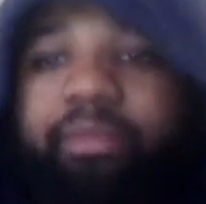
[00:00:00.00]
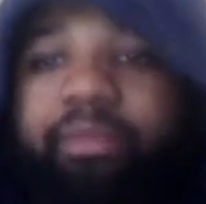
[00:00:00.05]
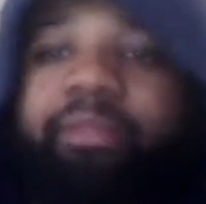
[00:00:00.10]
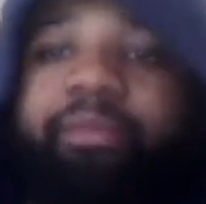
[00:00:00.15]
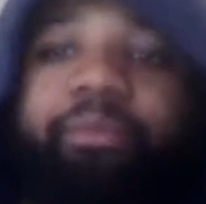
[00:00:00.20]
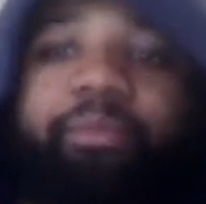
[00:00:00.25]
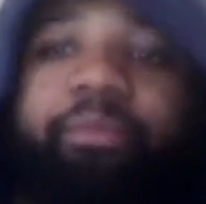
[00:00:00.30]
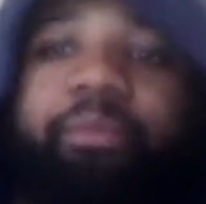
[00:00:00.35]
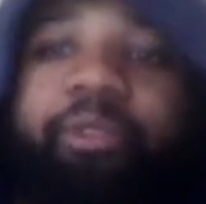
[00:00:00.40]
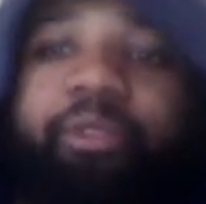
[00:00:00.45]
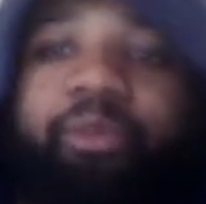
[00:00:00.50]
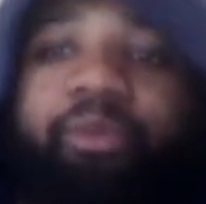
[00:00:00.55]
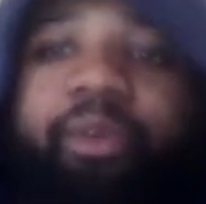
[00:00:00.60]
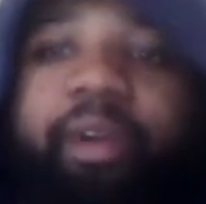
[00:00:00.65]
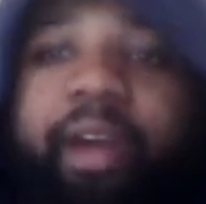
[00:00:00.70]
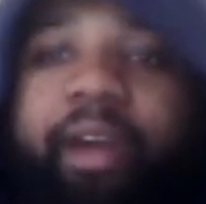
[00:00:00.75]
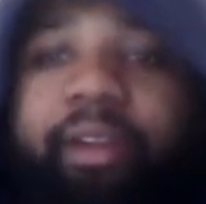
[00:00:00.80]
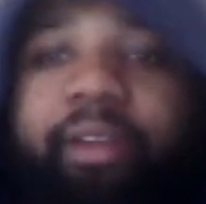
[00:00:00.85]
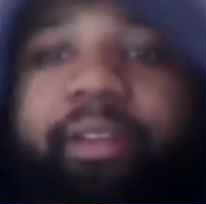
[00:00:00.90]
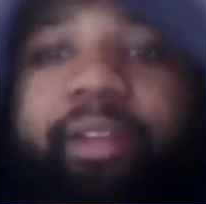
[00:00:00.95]
But you
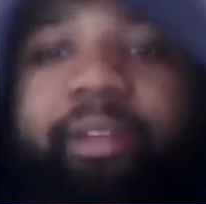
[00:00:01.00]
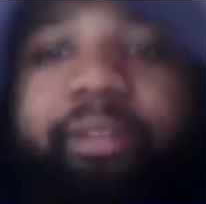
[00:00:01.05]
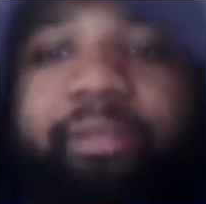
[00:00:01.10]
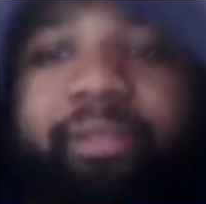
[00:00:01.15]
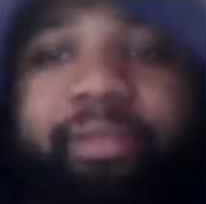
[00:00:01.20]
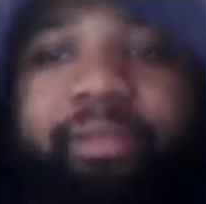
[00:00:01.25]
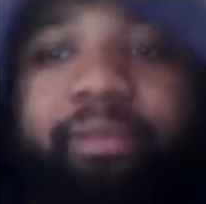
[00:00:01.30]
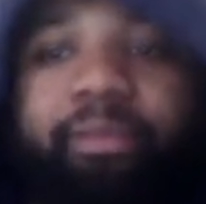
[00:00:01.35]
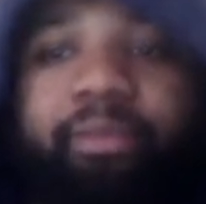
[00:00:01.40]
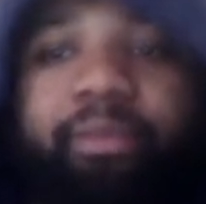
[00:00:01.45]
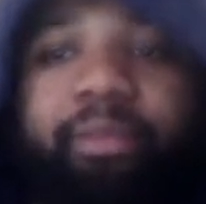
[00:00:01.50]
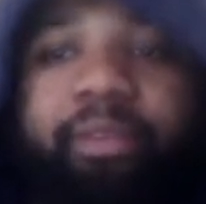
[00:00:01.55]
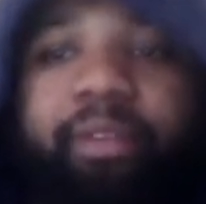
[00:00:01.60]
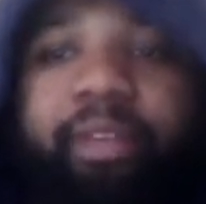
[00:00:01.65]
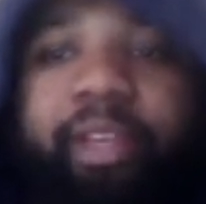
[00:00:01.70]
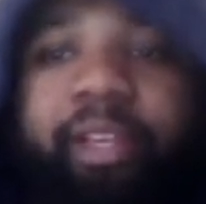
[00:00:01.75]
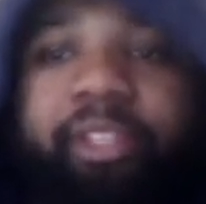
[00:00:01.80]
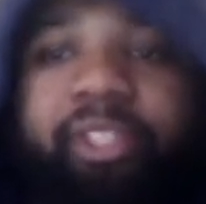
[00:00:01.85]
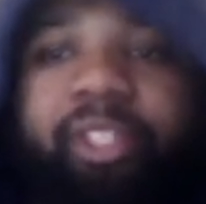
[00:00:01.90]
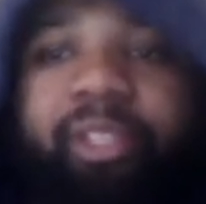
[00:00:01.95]
gotta
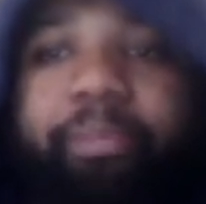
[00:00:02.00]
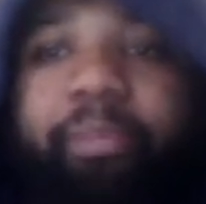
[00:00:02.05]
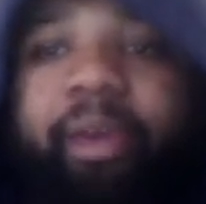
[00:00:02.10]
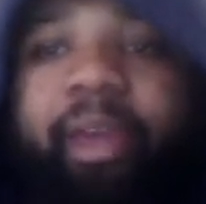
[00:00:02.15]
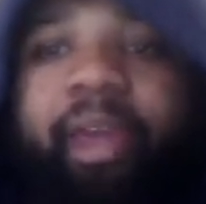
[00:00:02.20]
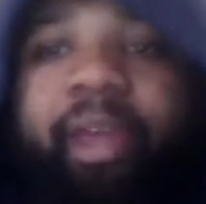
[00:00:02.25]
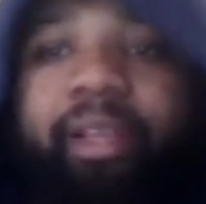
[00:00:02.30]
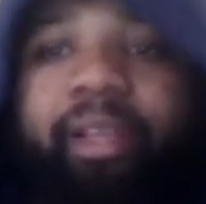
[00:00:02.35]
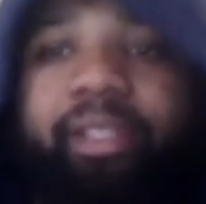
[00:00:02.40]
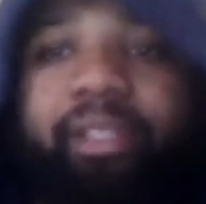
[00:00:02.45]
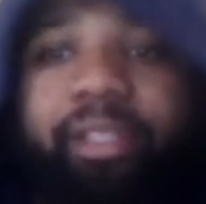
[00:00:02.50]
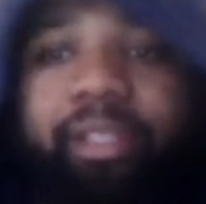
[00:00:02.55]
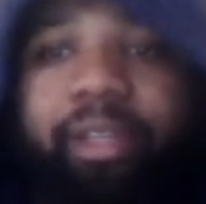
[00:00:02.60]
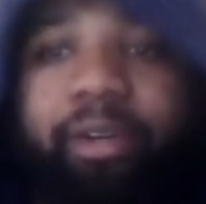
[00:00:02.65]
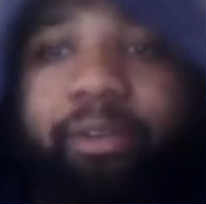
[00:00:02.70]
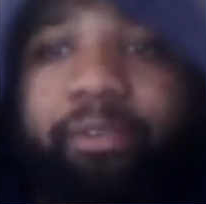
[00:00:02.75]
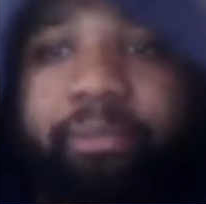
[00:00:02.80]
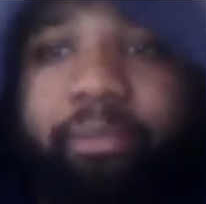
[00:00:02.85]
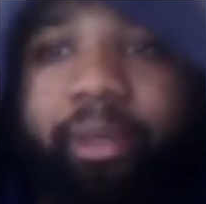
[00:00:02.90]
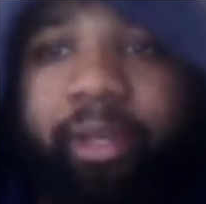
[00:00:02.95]
expand
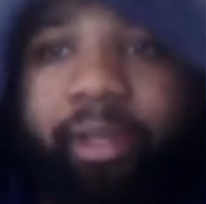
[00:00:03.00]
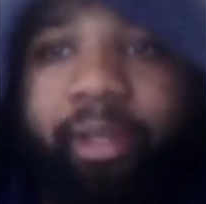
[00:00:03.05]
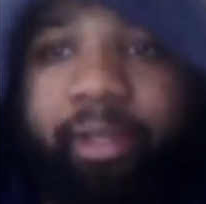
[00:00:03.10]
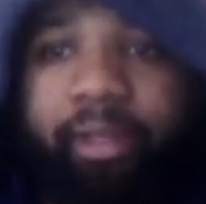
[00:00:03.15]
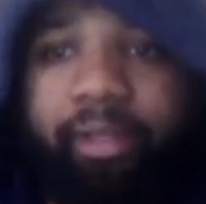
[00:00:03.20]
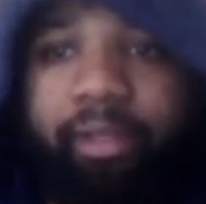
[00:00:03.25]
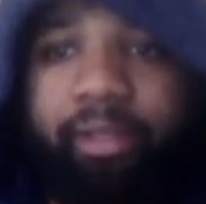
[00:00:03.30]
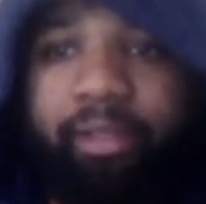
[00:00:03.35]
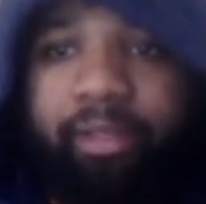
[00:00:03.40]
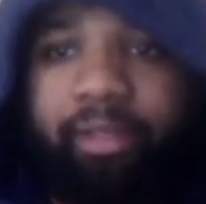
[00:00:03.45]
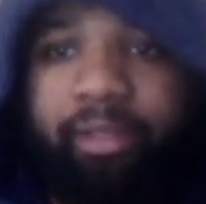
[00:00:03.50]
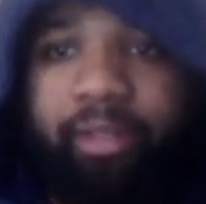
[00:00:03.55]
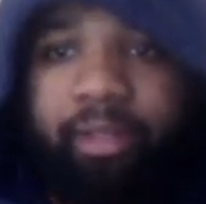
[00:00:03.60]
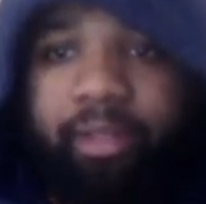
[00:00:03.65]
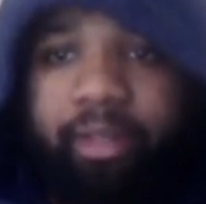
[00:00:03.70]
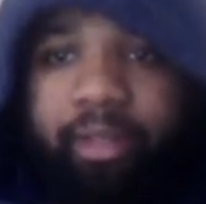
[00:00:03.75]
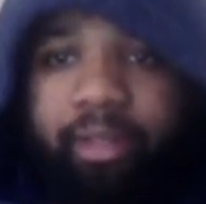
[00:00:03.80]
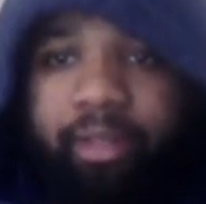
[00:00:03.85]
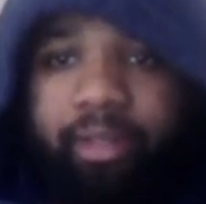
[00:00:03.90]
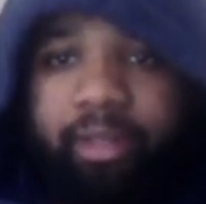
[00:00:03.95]
yourself, man.
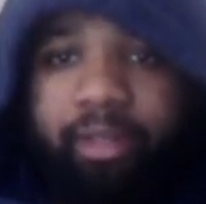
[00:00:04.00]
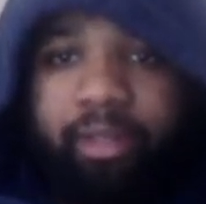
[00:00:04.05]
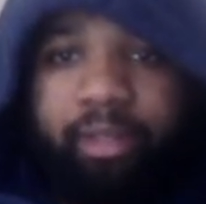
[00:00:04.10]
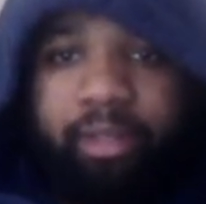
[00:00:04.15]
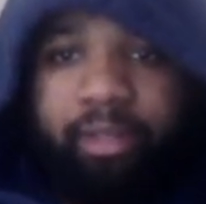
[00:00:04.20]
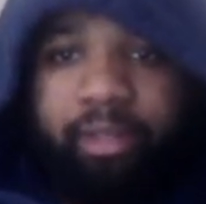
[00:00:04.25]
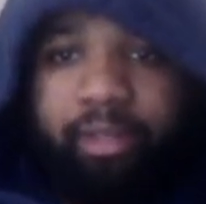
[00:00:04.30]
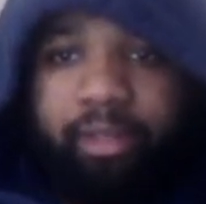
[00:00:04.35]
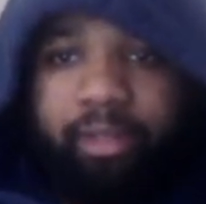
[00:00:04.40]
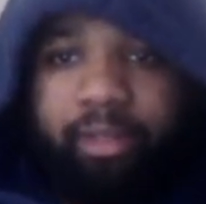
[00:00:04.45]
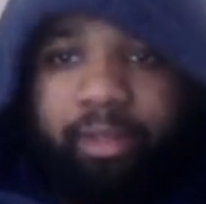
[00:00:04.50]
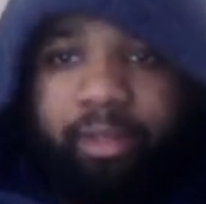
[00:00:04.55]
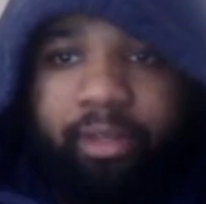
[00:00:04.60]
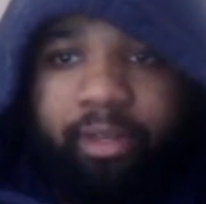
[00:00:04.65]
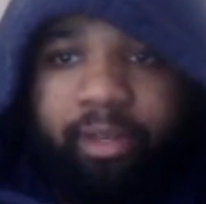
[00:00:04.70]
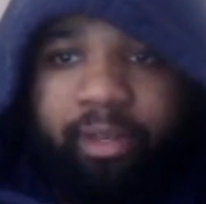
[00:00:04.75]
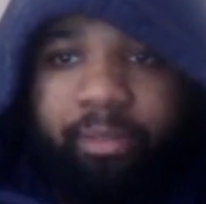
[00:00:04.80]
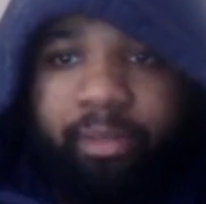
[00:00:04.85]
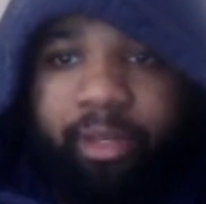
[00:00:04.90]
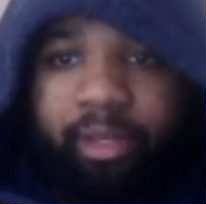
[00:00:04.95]
You
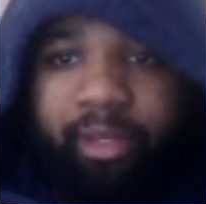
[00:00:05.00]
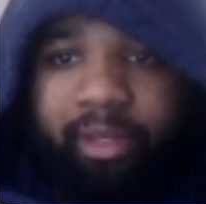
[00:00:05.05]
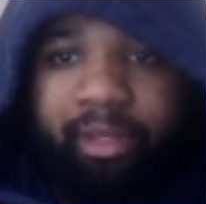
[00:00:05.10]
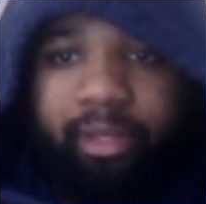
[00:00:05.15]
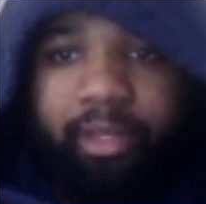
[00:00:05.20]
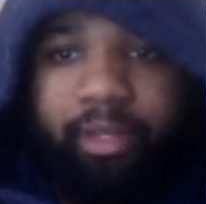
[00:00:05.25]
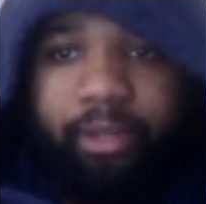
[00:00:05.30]
know what I mean?